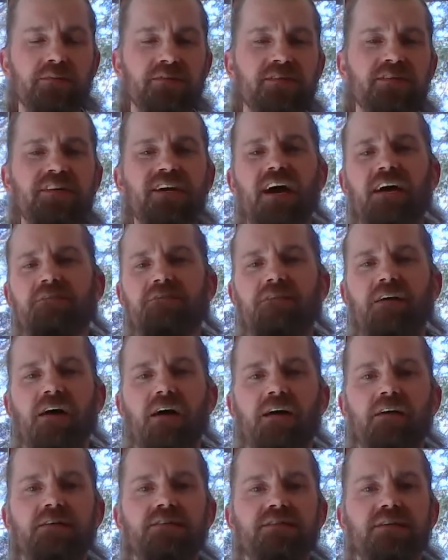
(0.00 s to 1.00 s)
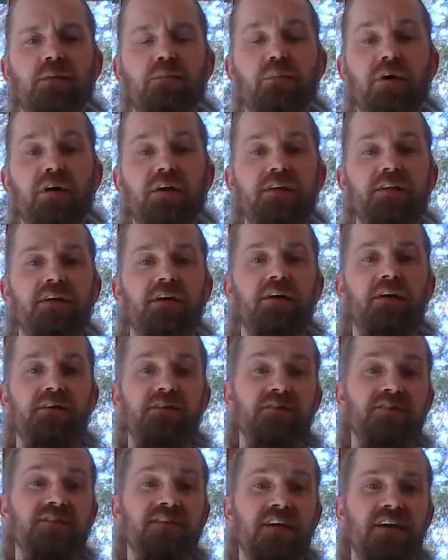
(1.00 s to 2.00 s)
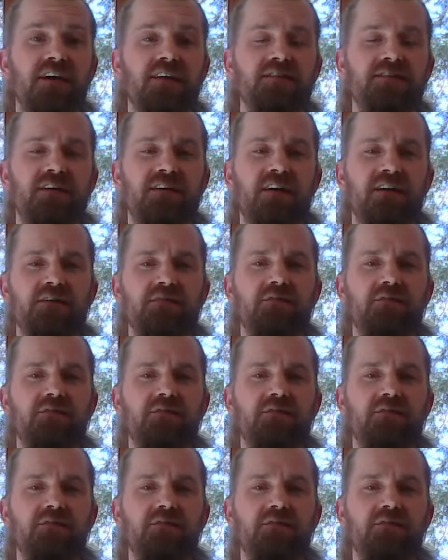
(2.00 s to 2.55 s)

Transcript: So you got to find somebody that understands that.